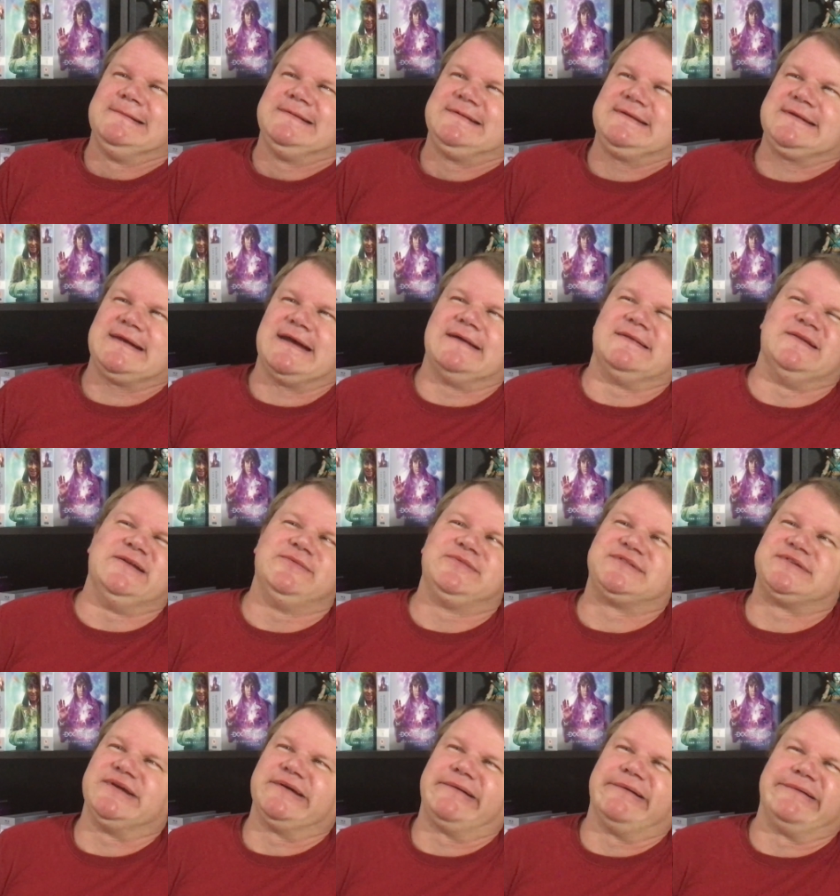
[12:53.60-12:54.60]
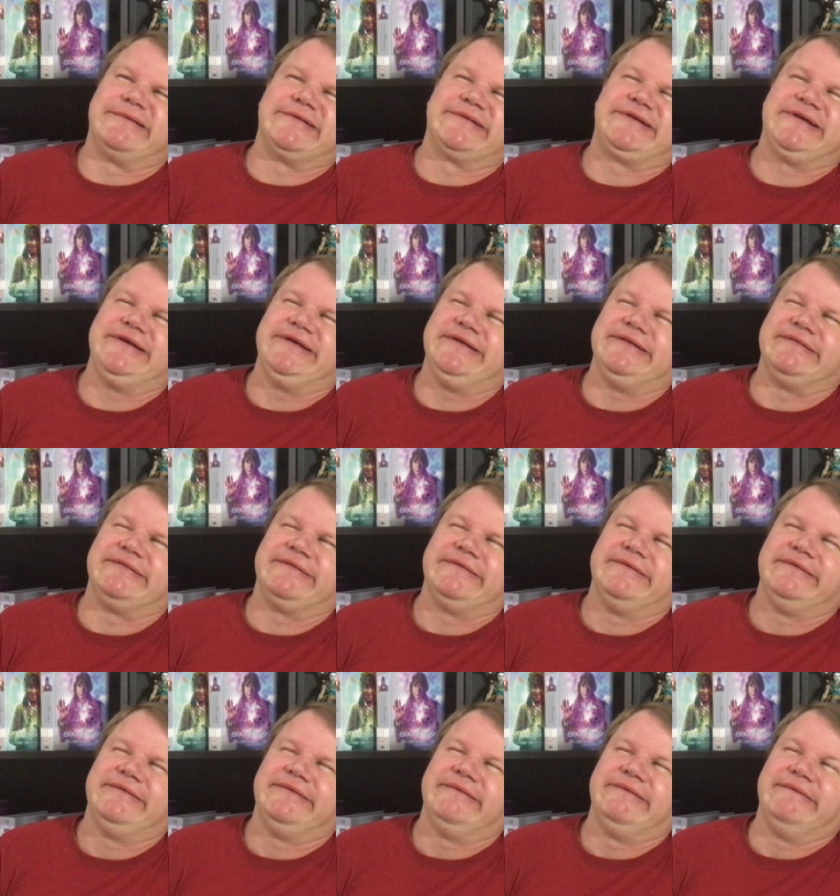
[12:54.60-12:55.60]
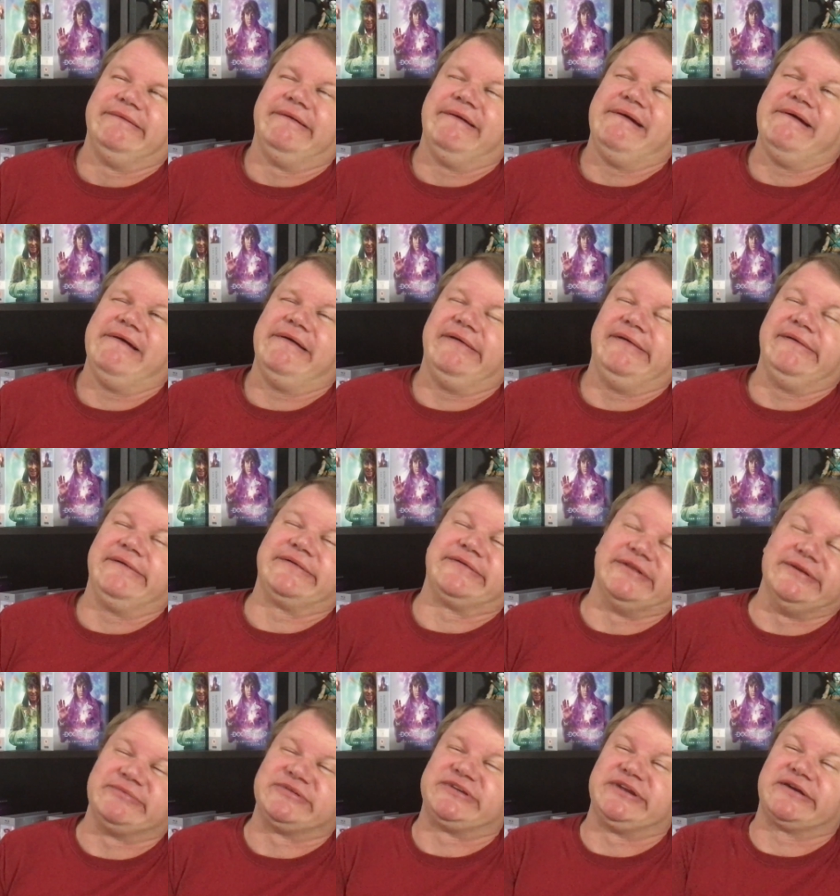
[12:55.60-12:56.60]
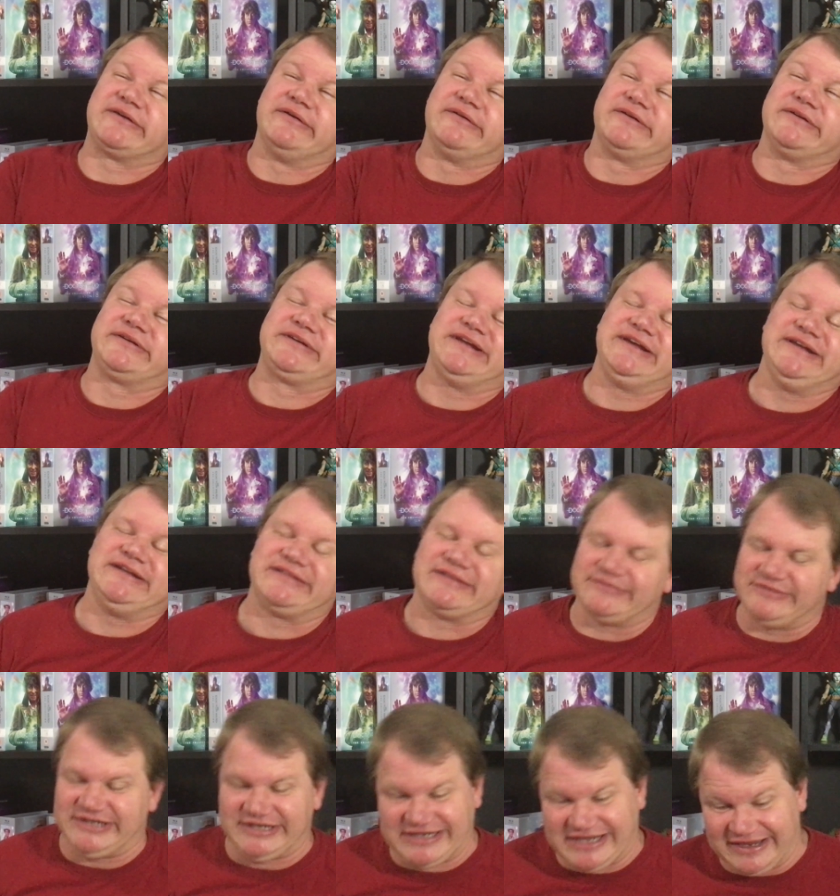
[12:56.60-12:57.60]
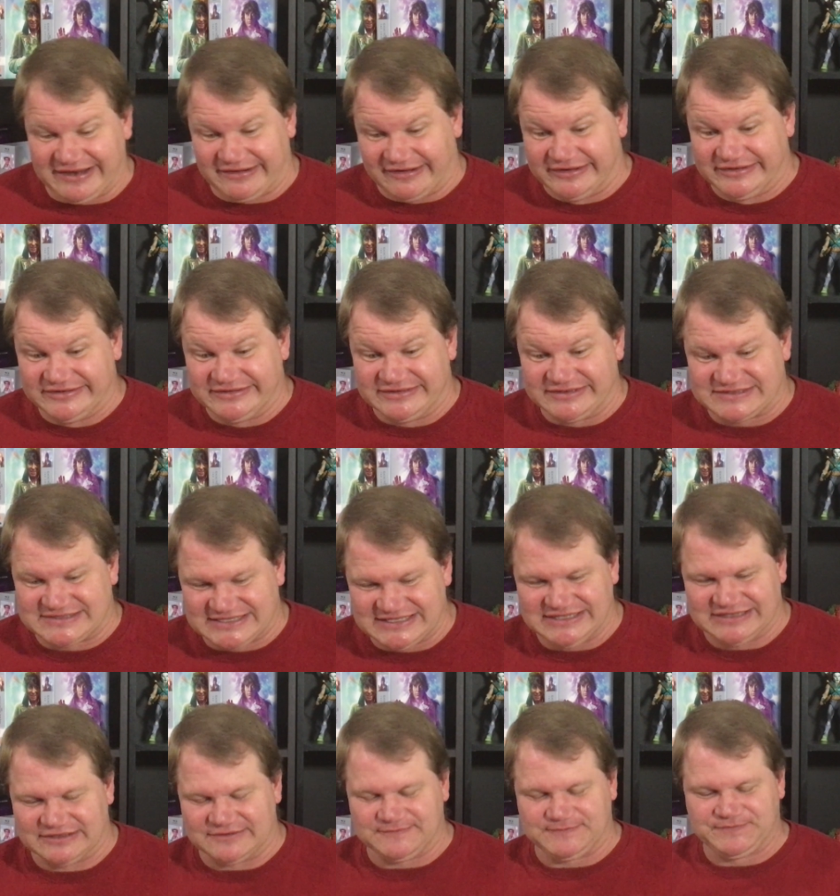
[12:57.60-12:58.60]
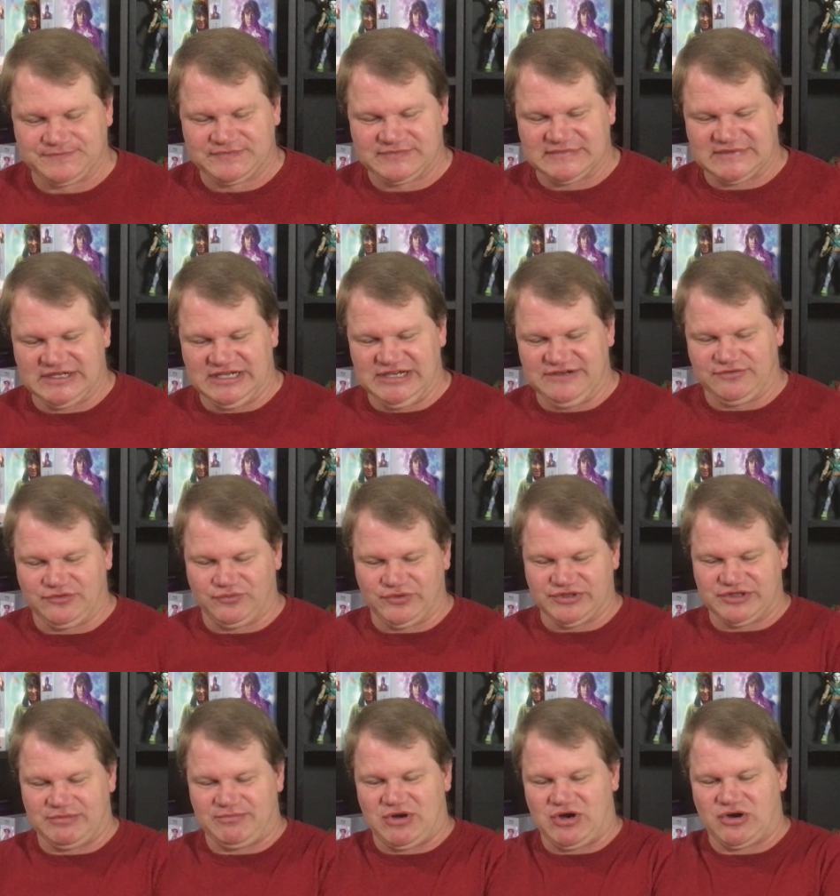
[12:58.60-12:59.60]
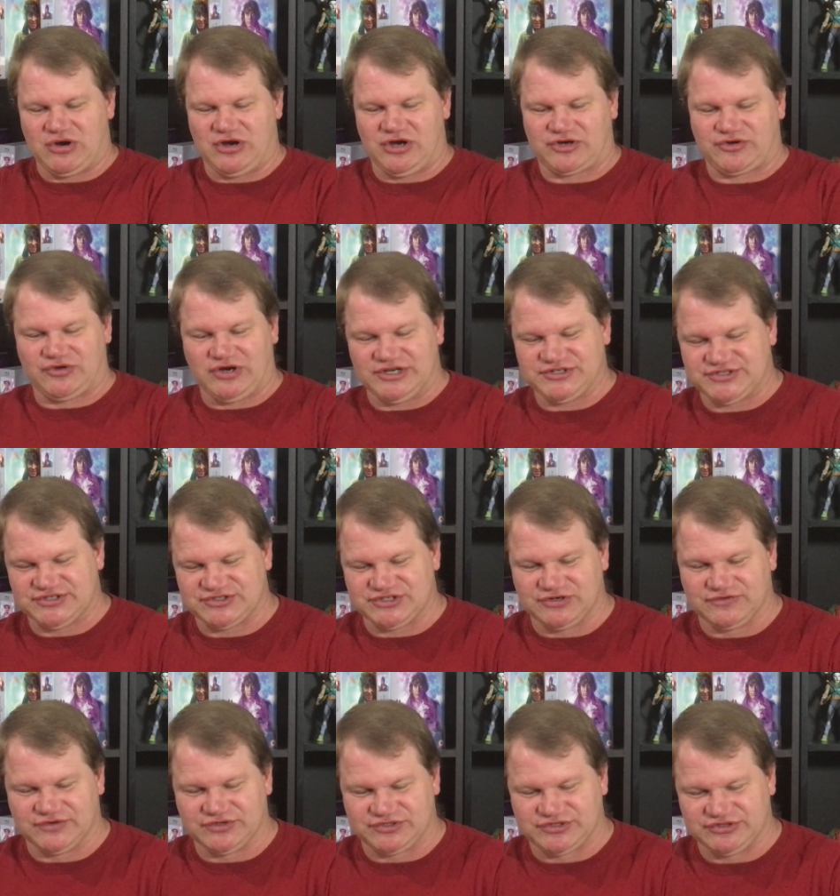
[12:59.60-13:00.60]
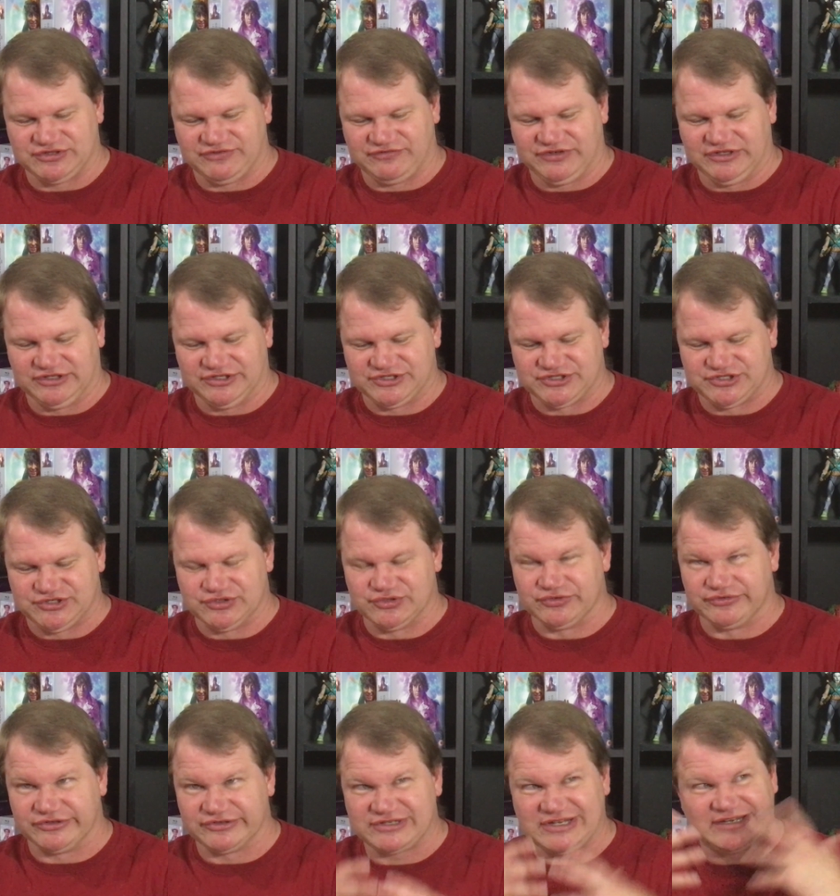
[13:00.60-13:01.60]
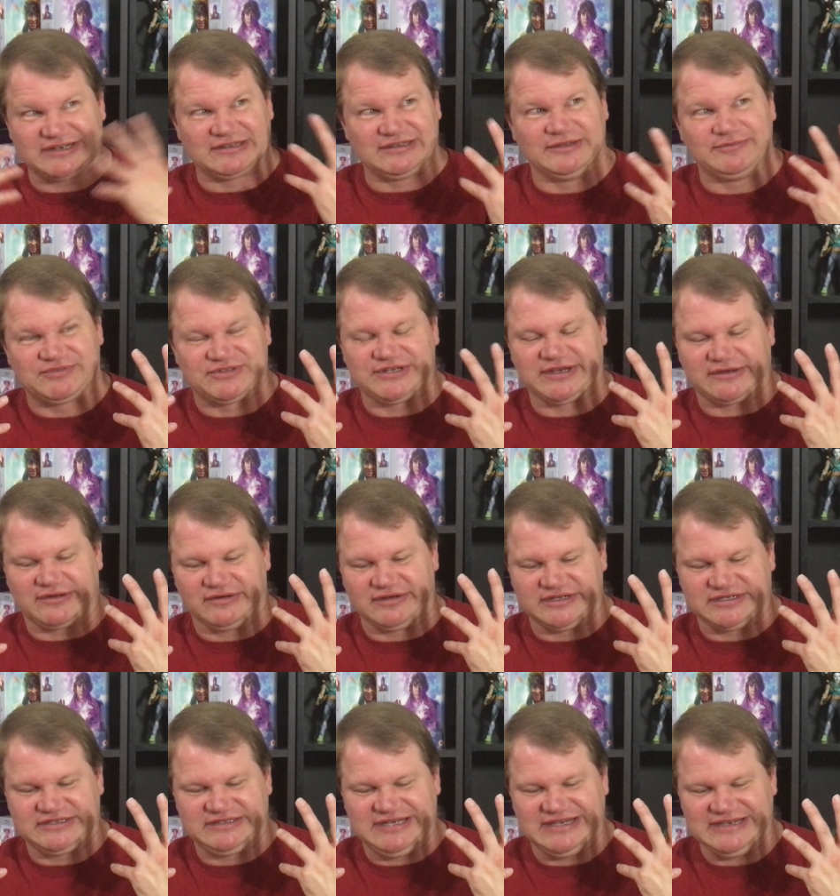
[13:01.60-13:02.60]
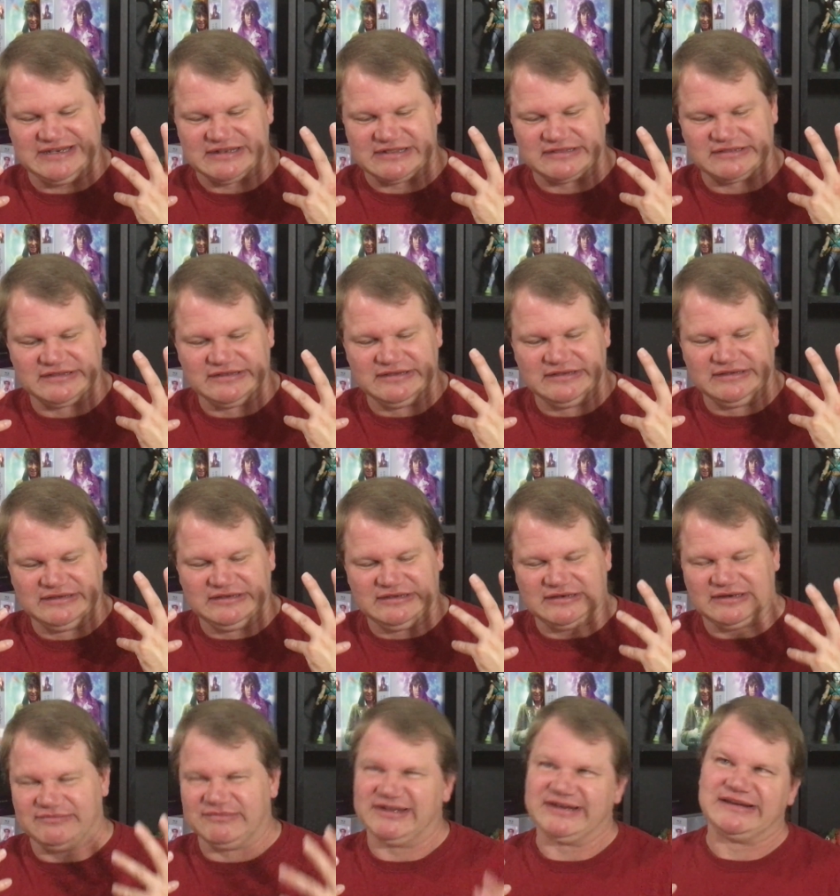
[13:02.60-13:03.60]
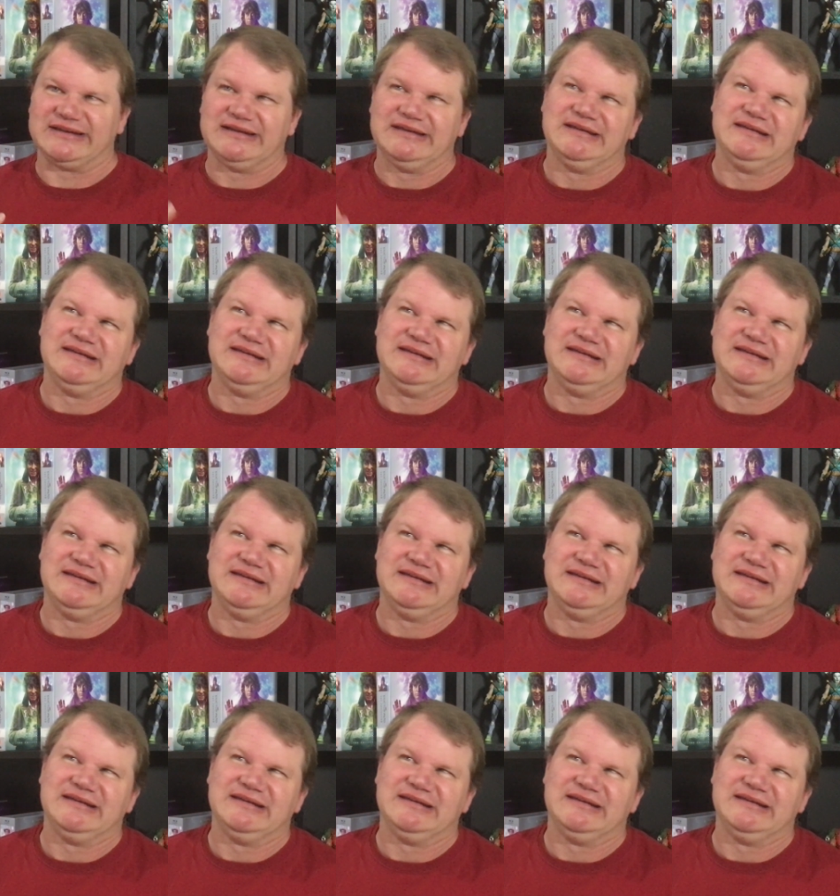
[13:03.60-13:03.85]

she got lipstick on her teeth. Yeah, there's lipstick on her teeth. I mean, you can't unsee it. Even when the Mara crosses over to the village dude, there's like lipstick on his teeth. And I'm like,